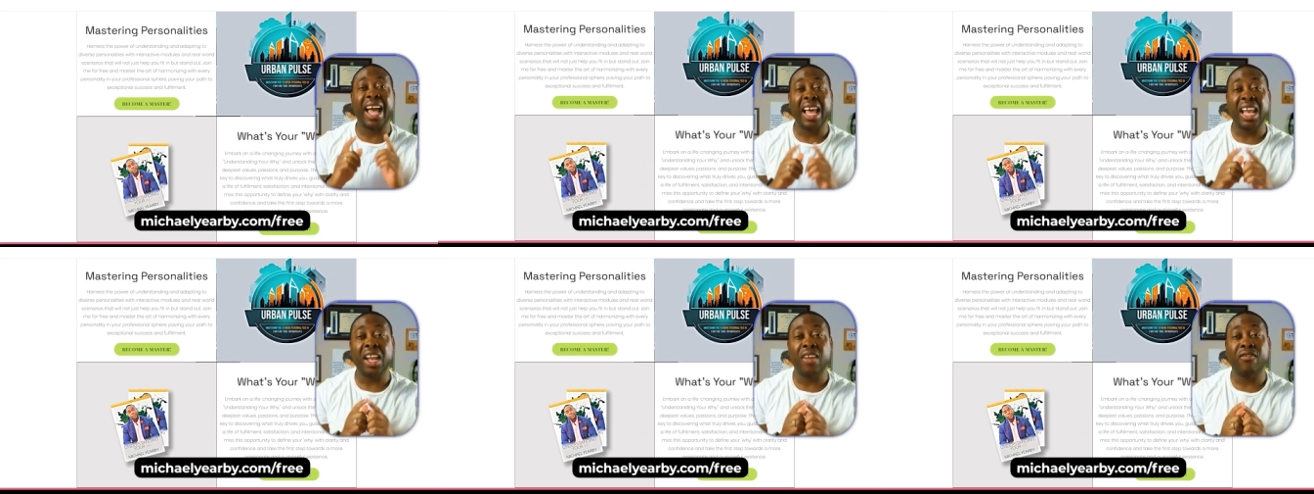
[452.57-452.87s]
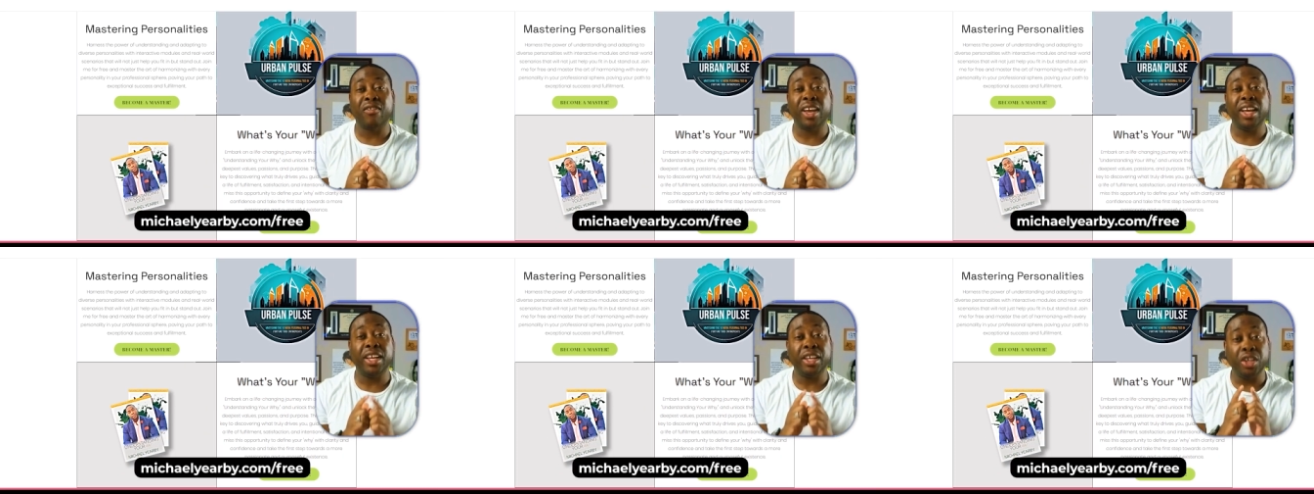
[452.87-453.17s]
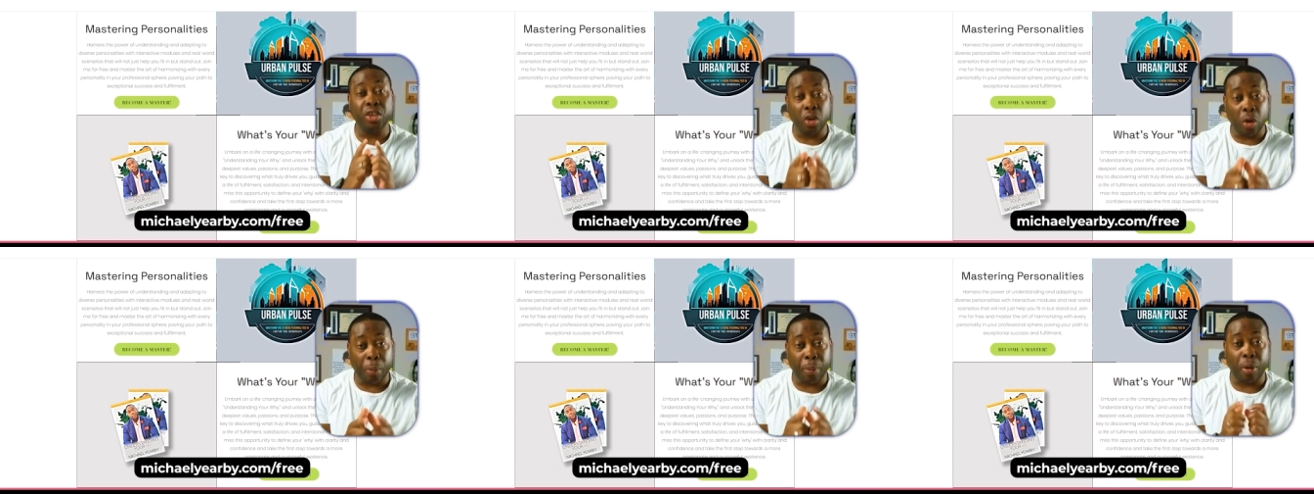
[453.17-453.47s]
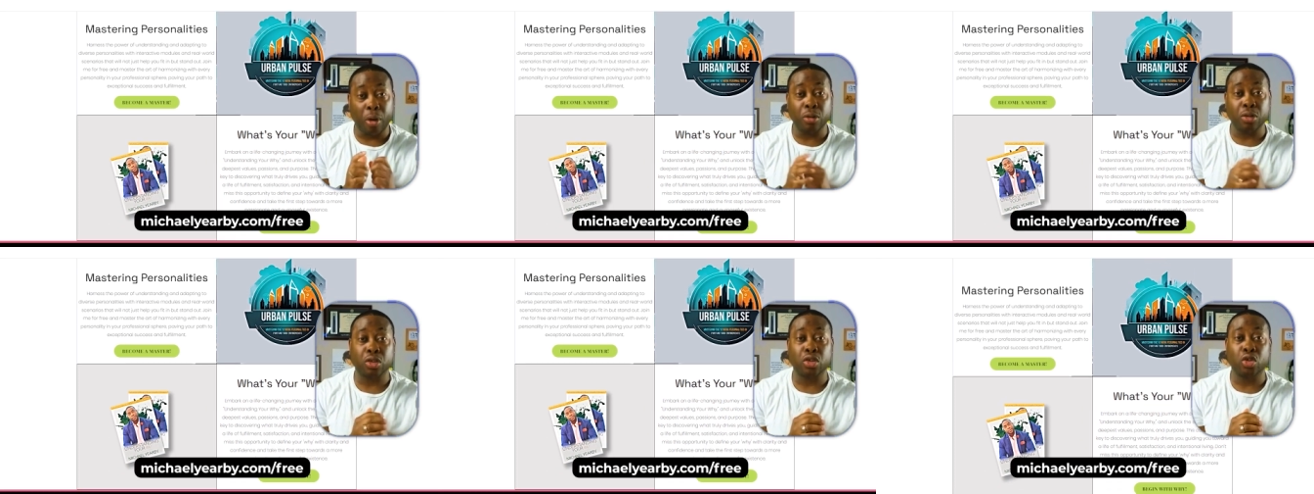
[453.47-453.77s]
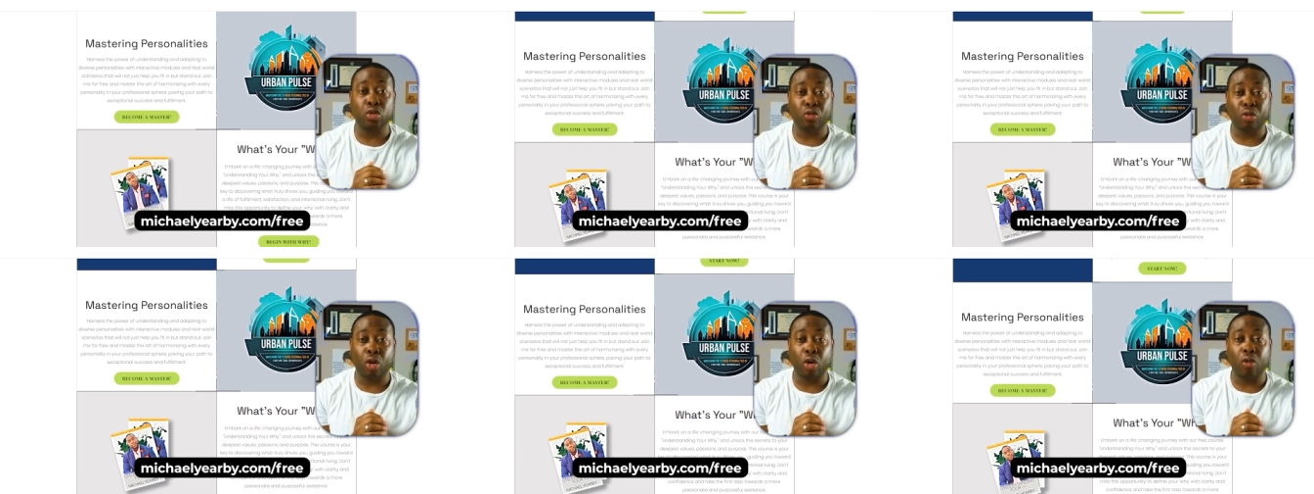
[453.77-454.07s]
elevate your personal
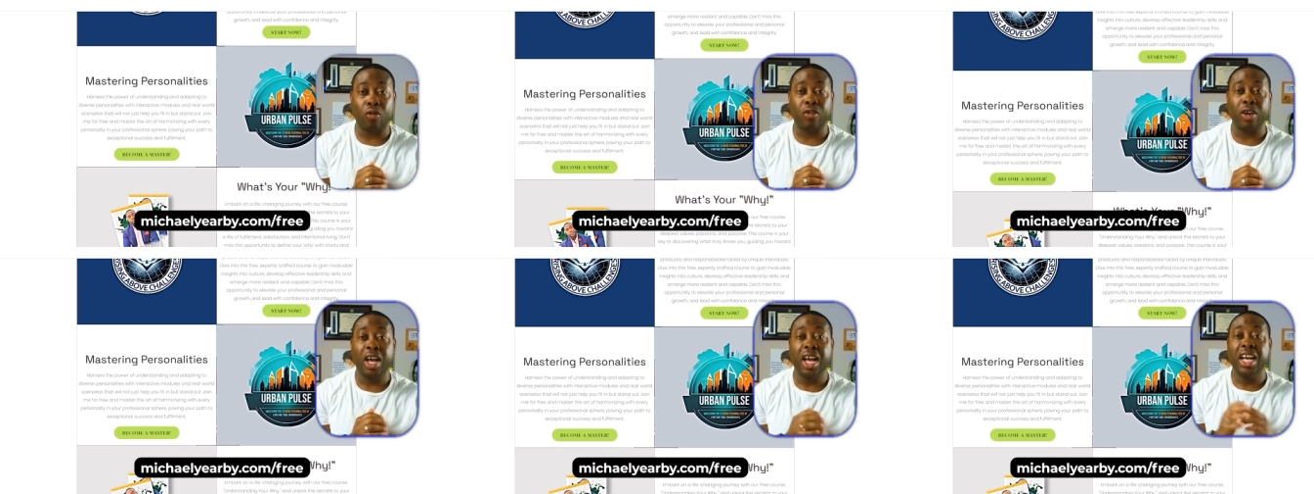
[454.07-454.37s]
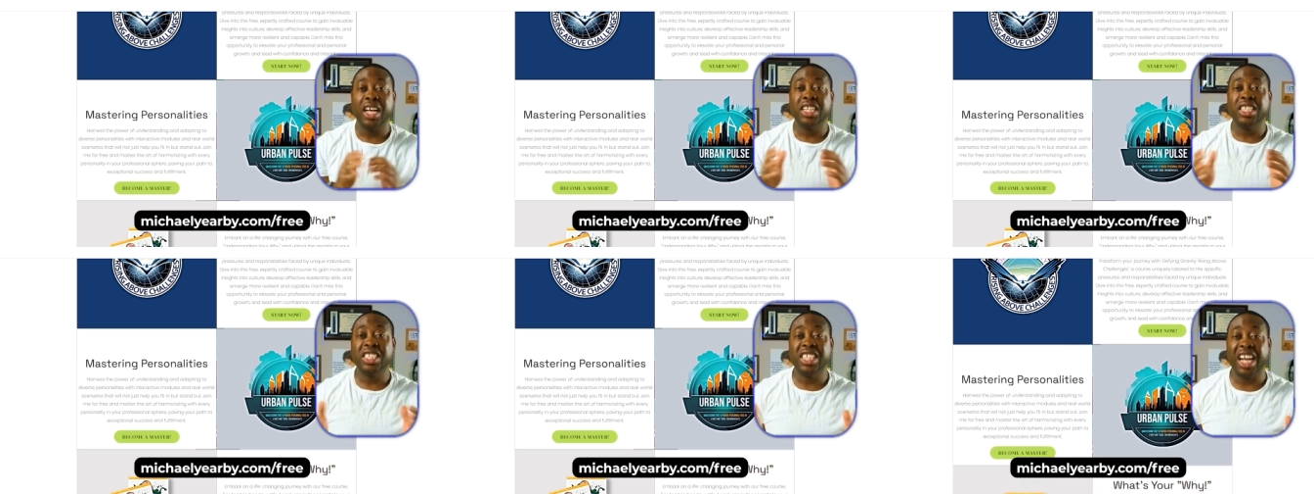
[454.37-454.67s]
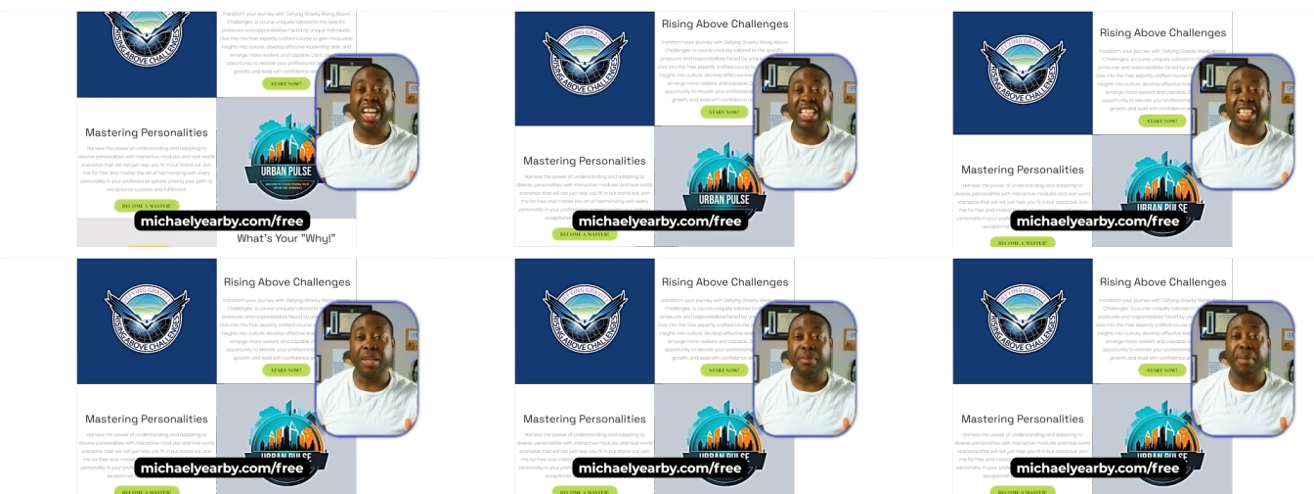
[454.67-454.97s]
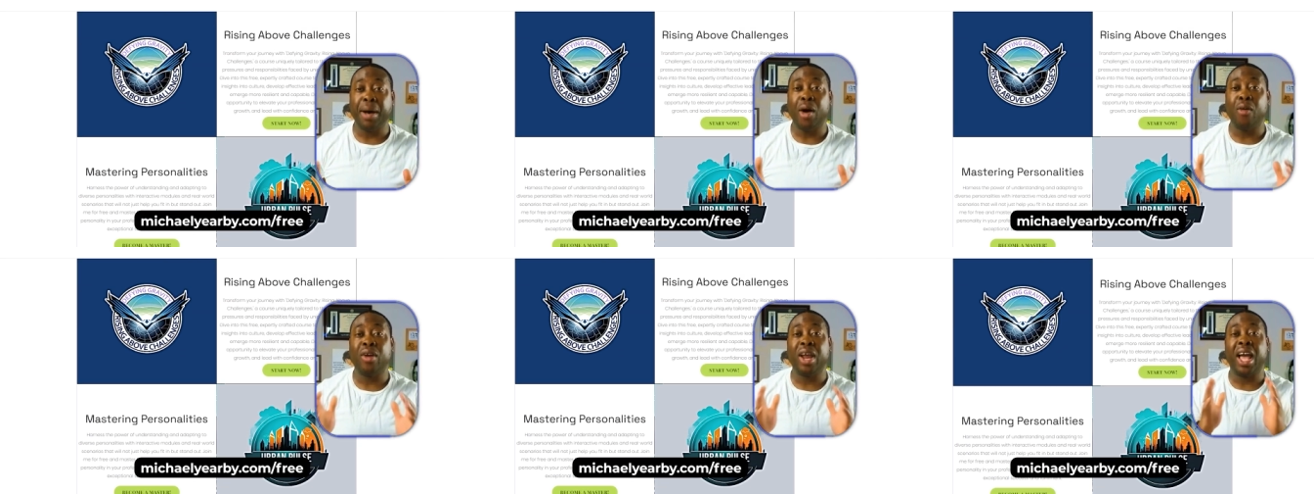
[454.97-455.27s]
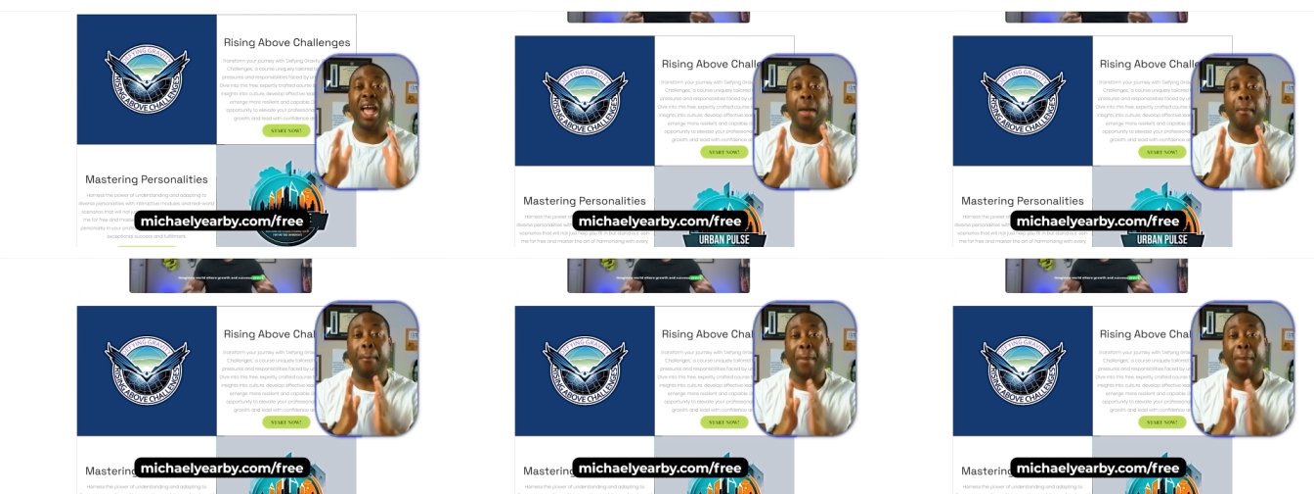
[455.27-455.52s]
growth. Check them out at